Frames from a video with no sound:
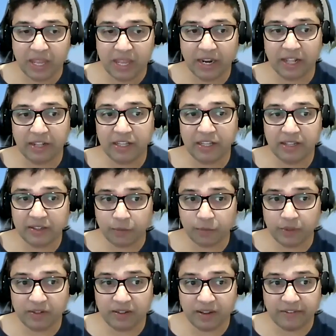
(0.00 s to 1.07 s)
And I think that's
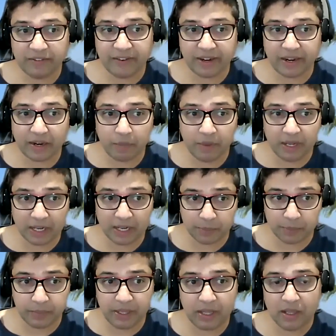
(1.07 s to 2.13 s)
where Saraf Academy
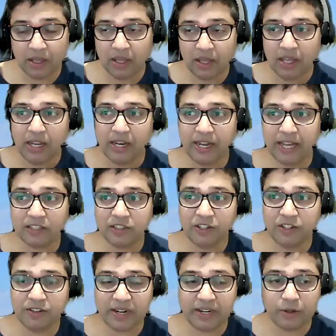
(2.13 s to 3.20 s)
helped me. It
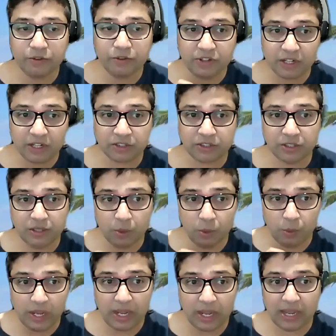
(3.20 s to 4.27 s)
actually tried to structure the
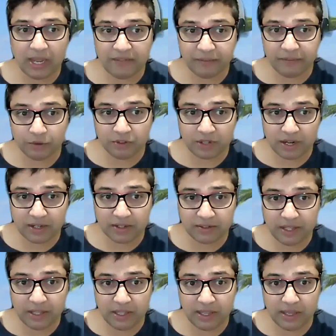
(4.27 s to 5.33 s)
way I have to start
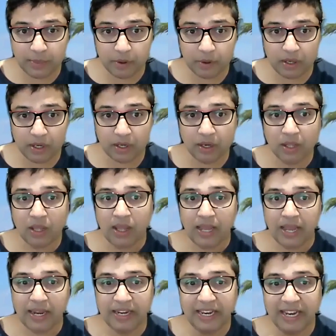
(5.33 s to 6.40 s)
thinking about it
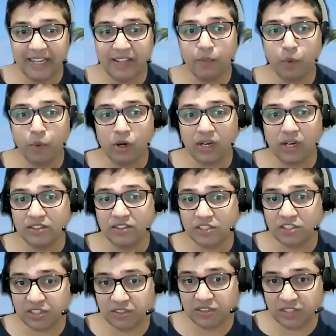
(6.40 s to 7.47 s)
and getting more
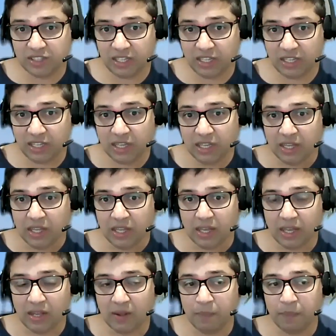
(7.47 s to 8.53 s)
consistency,
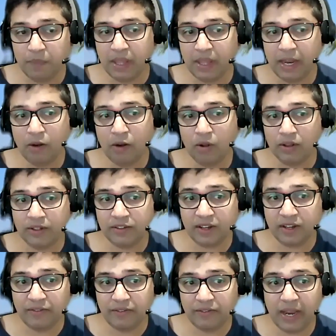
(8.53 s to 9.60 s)
and all that
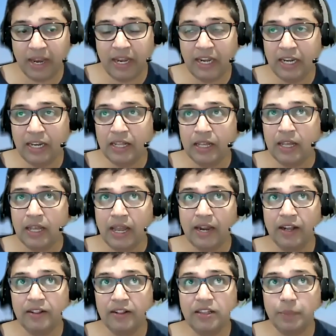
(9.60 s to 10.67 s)
stuff. And
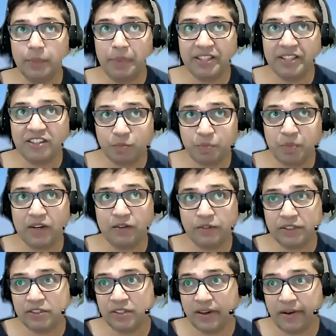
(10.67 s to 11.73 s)
I think the best part
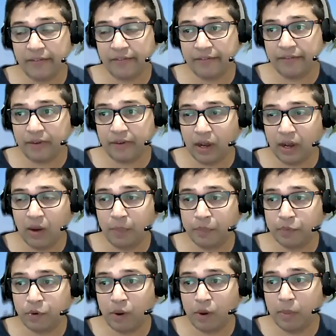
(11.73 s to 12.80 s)
with Saraf,
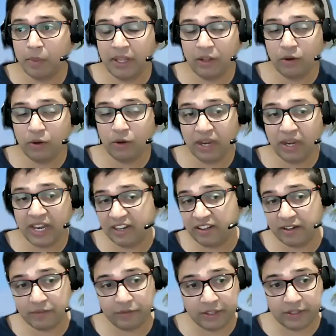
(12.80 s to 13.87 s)
probably you don't get
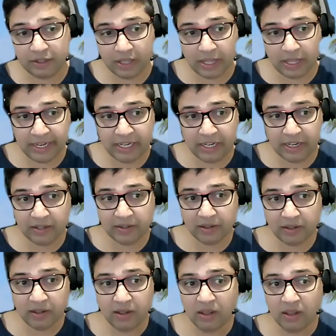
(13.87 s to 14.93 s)
that with any
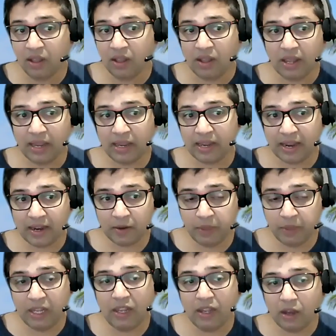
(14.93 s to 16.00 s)
other
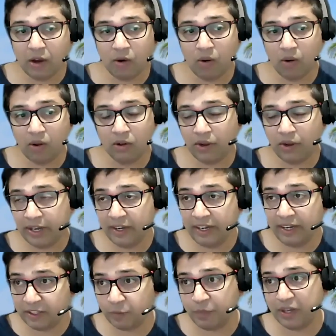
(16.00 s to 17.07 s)
academy, although I
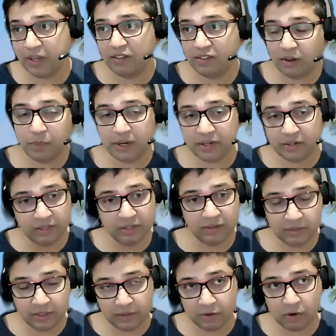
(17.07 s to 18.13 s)
didn't experience that, but
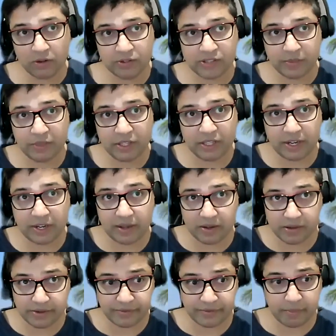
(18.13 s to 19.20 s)
these are all something that I
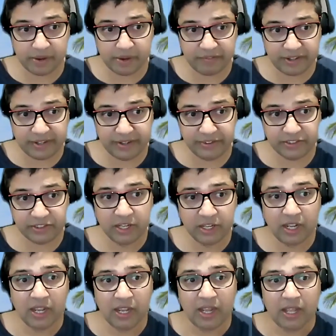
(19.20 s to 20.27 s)
heard from my friends,
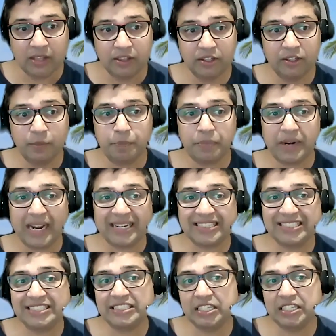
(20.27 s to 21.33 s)
that the
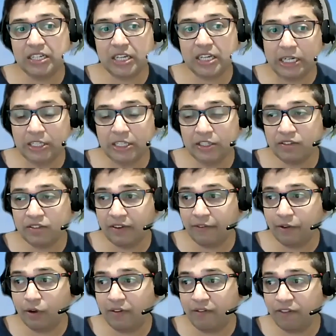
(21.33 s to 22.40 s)
practice and continuous
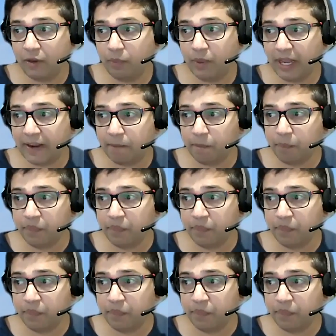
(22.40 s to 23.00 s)
review and feedback.